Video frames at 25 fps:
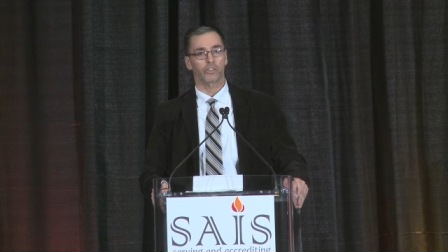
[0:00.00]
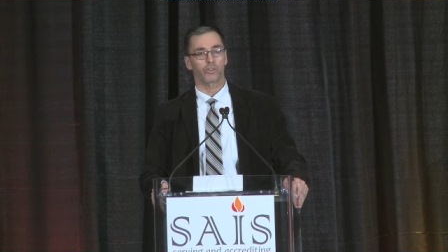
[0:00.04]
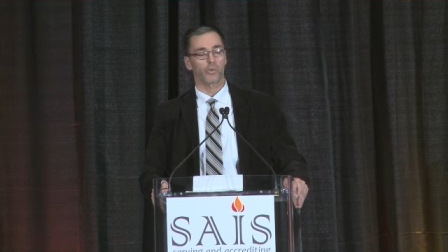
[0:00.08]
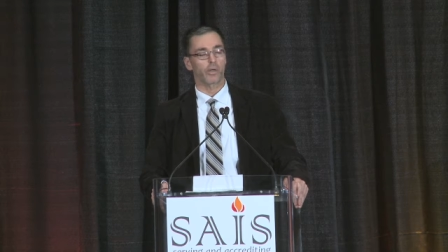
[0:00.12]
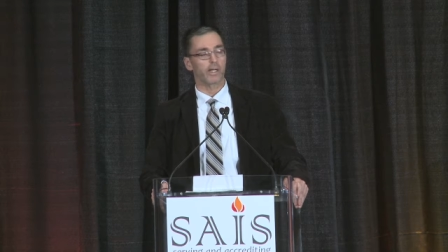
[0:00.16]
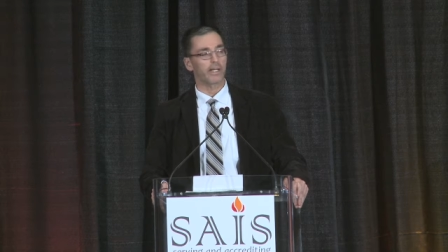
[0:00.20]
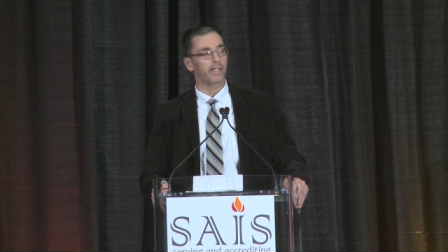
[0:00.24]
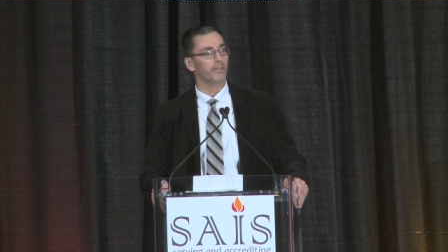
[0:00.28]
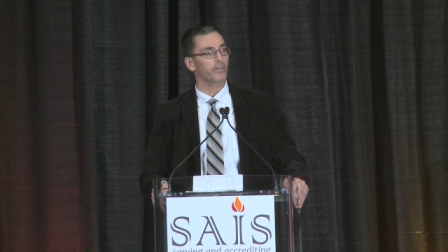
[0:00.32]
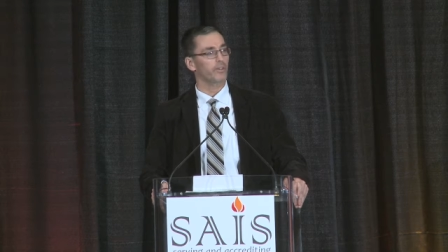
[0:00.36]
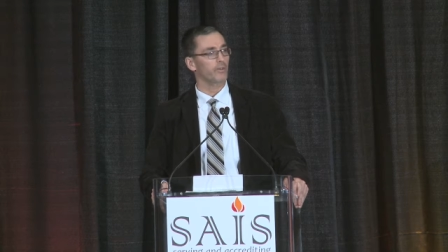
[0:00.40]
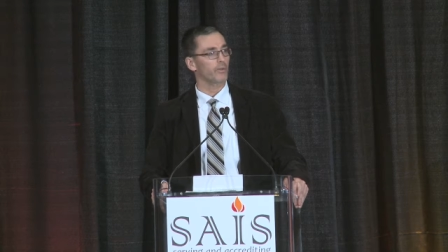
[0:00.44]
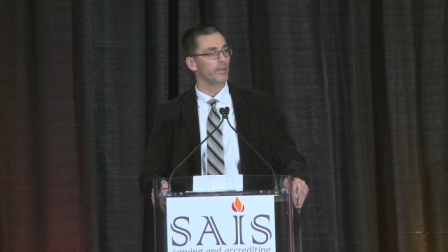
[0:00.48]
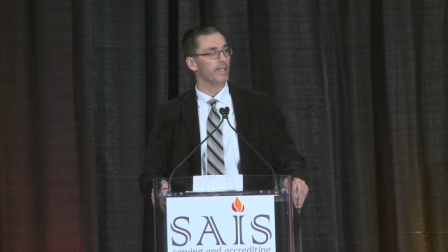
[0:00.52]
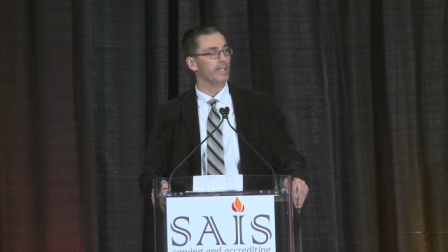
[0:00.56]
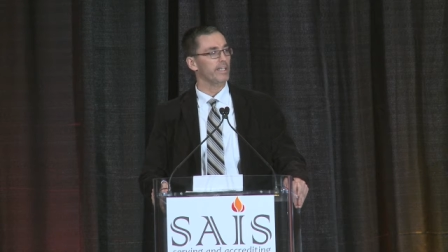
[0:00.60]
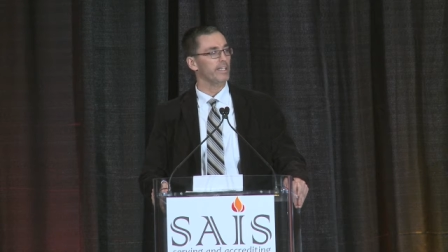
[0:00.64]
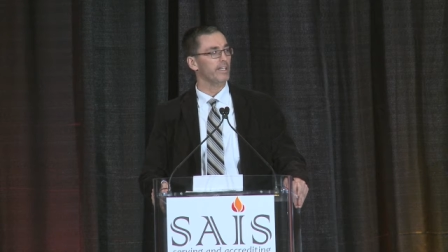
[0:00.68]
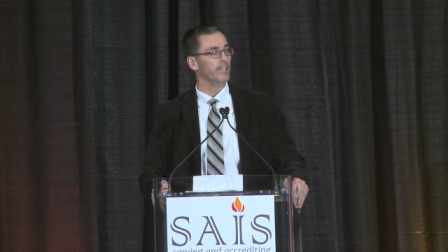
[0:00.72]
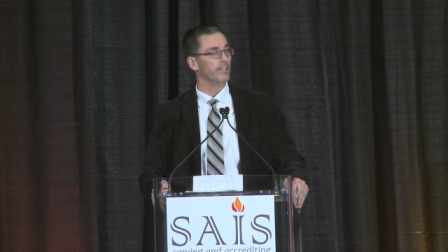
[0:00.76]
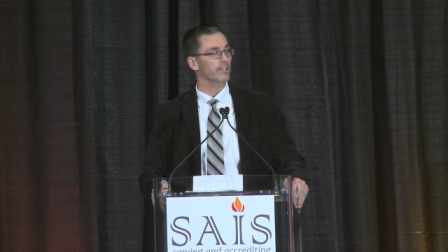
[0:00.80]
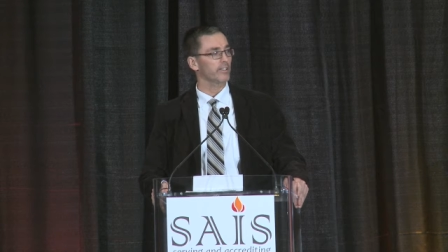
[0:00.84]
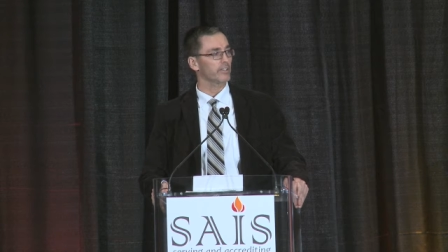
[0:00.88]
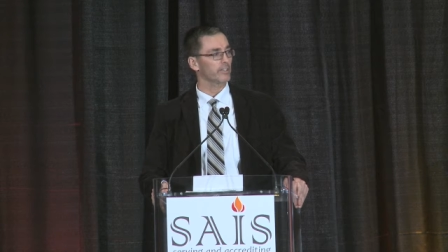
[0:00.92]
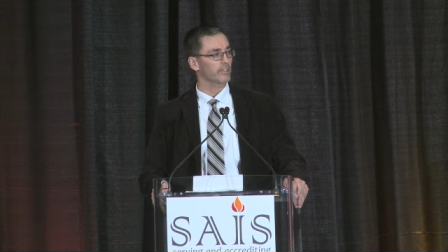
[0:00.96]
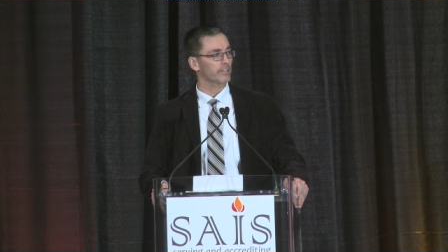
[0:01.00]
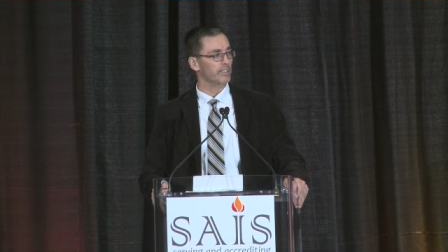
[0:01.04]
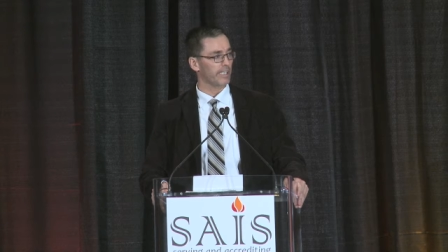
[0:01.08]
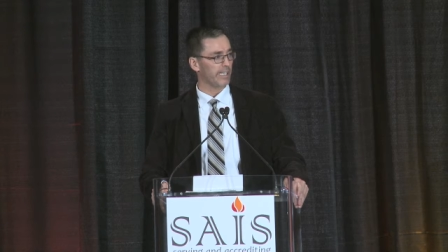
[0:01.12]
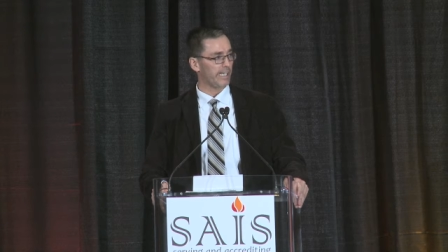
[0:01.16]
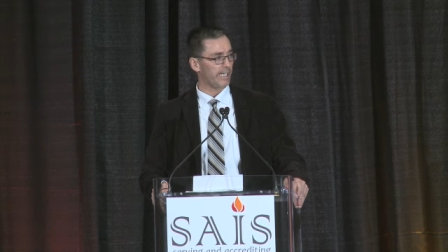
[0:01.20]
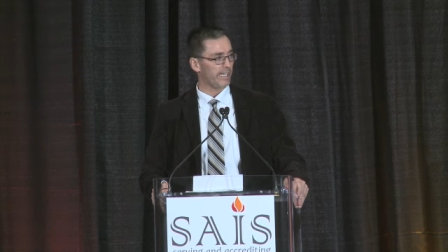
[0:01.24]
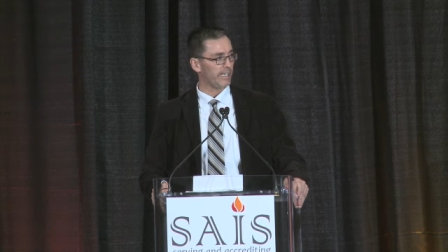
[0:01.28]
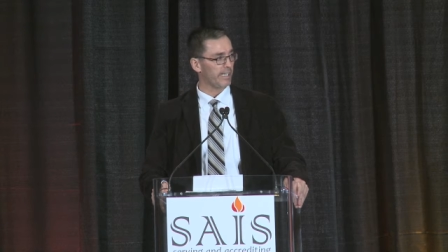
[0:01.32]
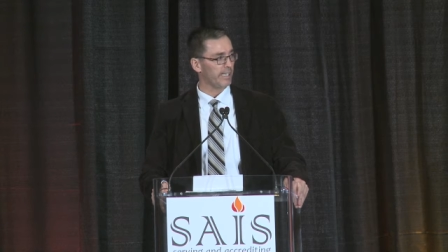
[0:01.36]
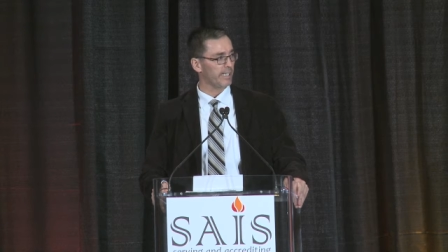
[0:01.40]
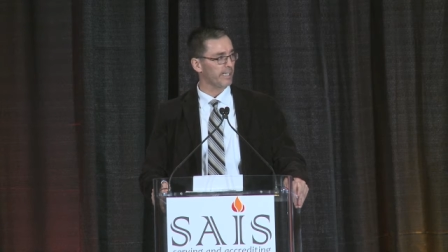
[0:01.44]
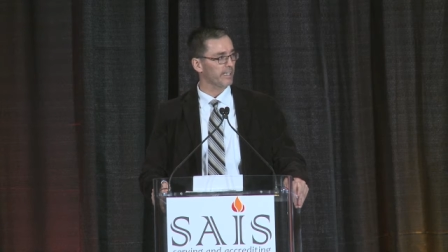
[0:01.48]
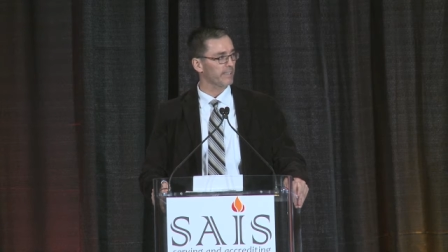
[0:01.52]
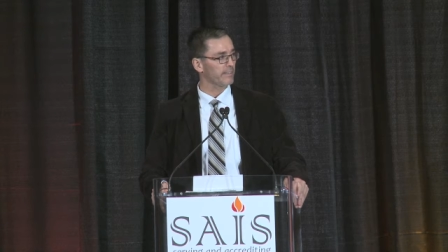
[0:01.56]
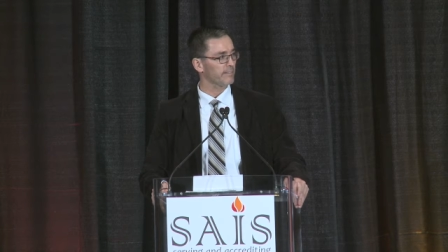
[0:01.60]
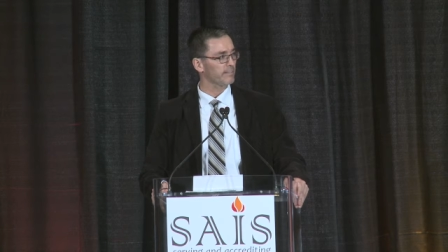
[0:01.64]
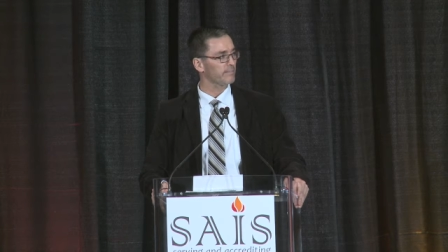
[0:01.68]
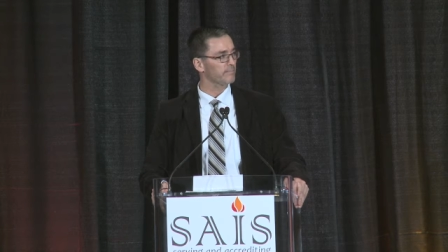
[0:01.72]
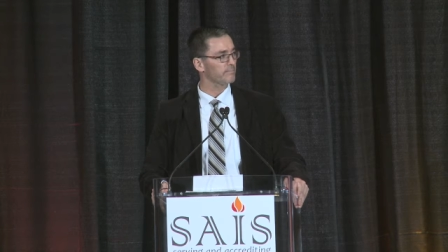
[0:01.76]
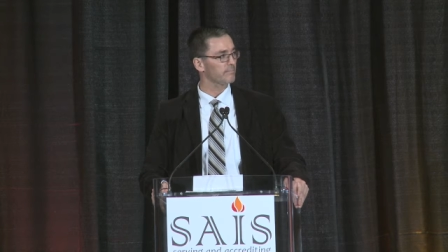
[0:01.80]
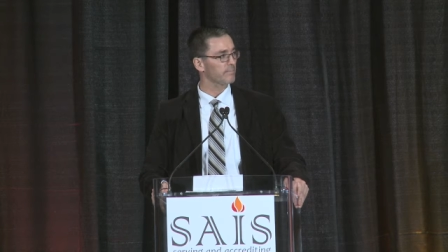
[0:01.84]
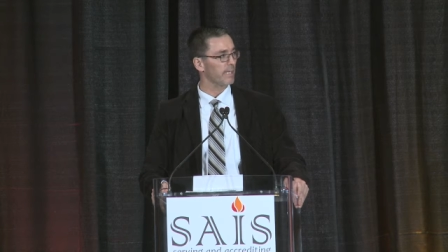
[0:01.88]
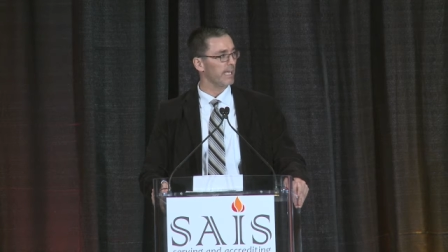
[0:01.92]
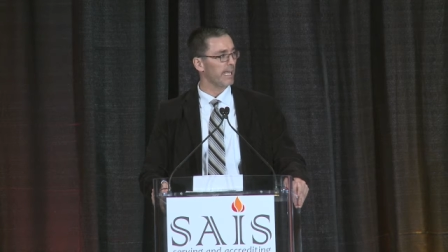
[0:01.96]
23 years
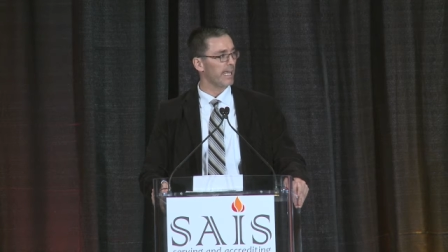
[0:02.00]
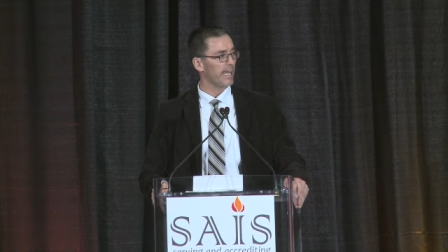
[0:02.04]
in,